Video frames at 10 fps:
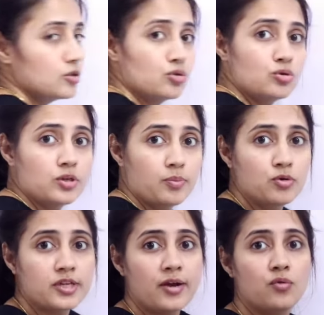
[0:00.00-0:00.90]
So
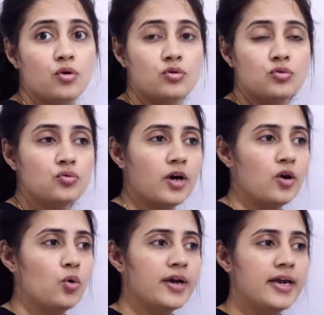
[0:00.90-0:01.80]
suppose I want to
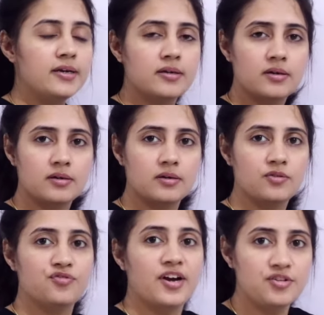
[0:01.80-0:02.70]
allocate
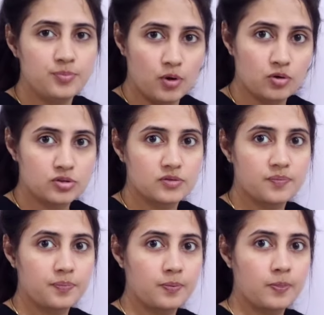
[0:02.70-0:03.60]
5 blocks,
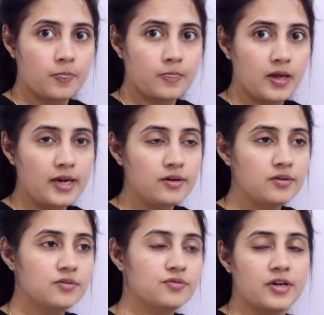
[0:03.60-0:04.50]
right?
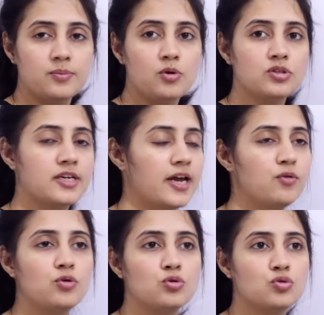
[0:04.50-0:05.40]
5 blocks and
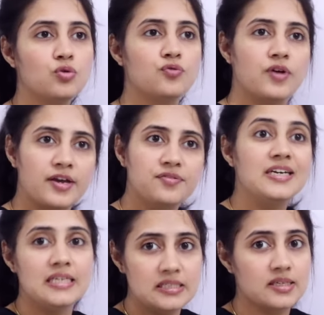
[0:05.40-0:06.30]
I want to store 5
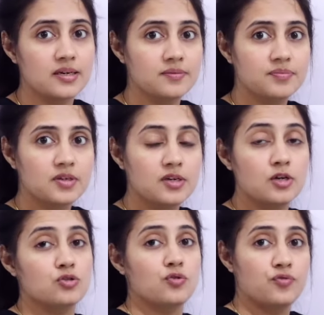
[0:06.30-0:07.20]
integer.
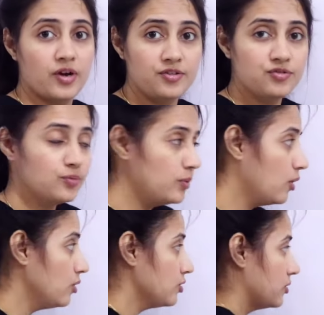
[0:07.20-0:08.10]
So 5
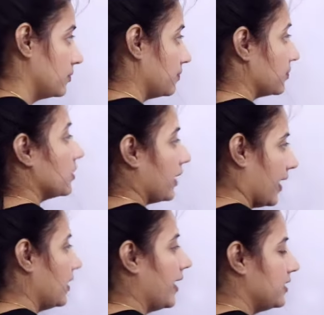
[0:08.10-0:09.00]
blocks
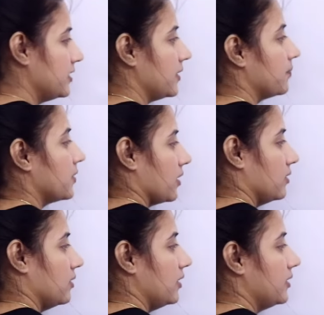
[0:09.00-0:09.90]
and see
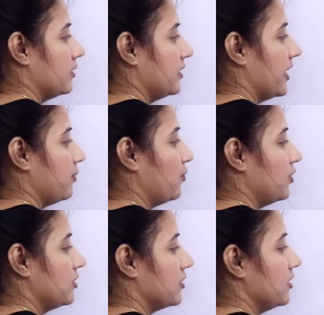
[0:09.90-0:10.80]
the return type
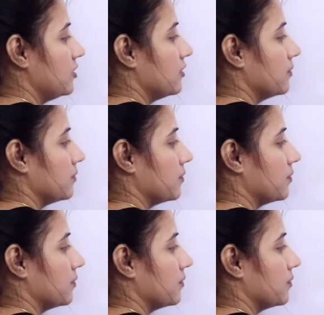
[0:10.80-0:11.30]
of this is